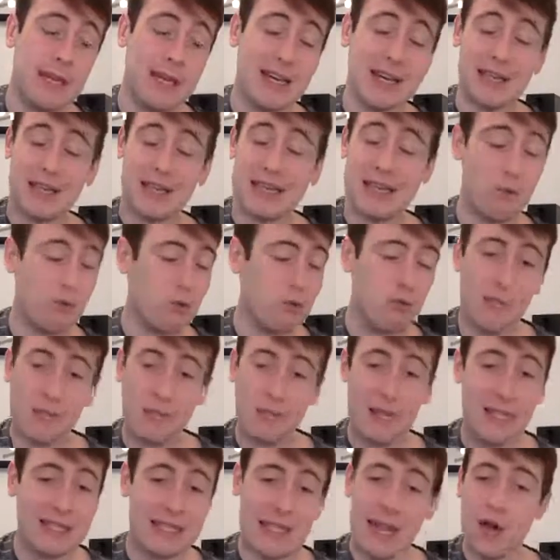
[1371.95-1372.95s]
And again, we
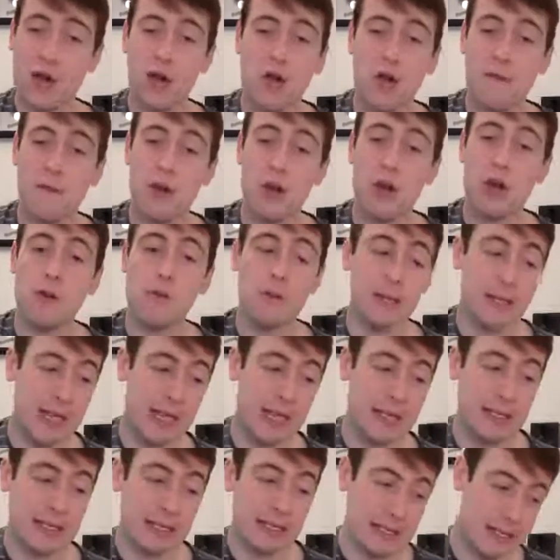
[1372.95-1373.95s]
repeat that over and over
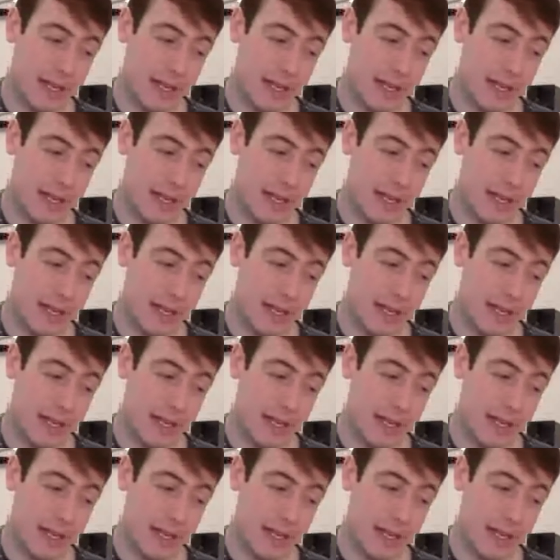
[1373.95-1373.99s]
again.